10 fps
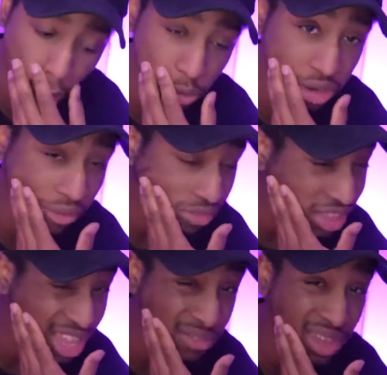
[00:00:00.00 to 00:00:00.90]
would
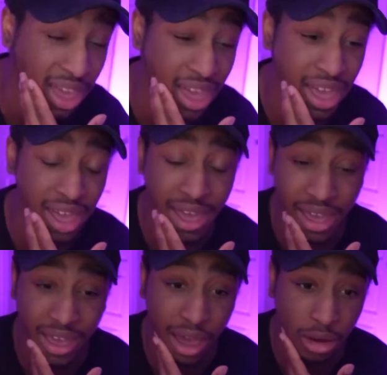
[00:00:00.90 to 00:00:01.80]
definitely give it
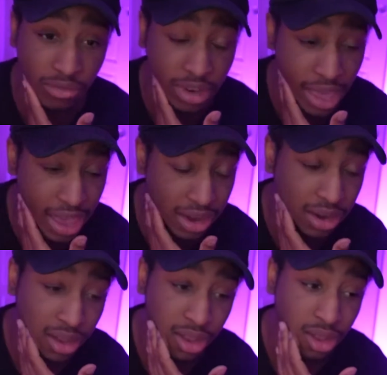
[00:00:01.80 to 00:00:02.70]
a 8 out of
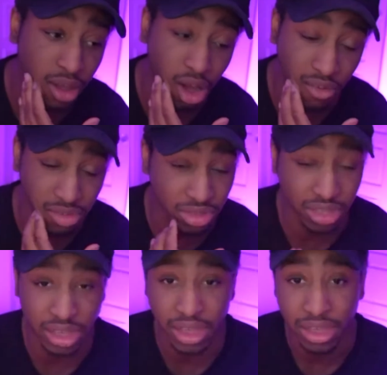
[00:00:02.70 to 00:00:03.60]
10.
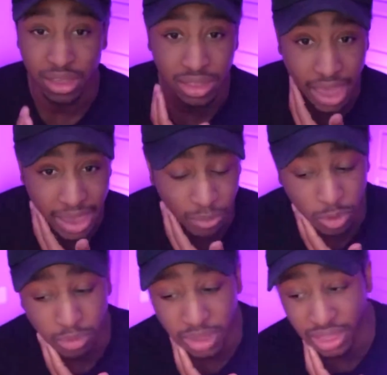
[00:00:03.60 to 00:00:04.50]
Obviously, 10
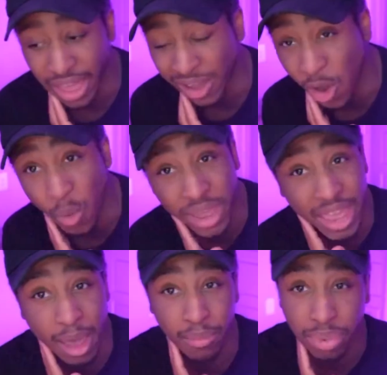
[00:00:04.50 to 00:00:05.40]
would be like
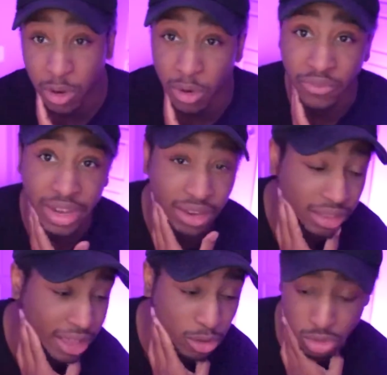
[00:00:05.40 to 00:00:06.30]
OEM perfect,
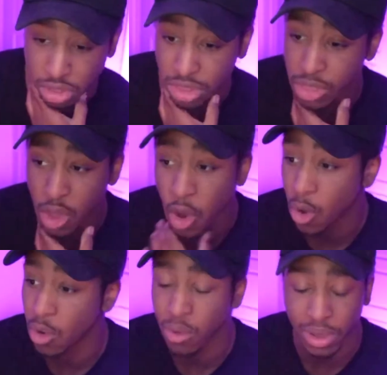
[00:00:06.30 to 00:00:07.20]
like there's
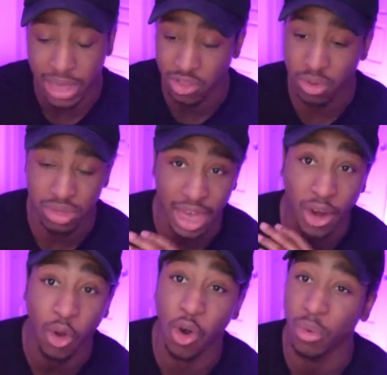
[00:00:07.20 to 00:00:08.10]
no issues
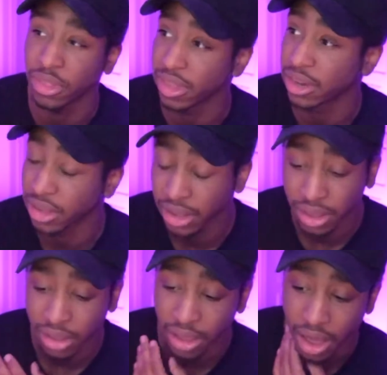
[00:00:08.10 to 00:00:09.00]
at all with it.
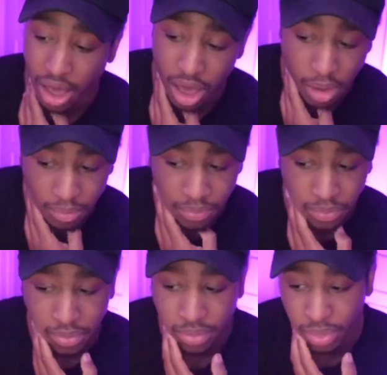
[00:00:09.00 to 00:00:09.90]

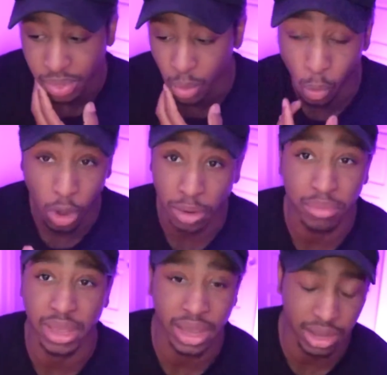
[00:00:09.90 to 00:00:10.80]
One
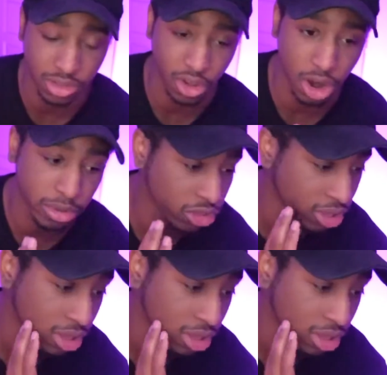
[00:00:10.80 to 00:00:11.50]
being it's garbage.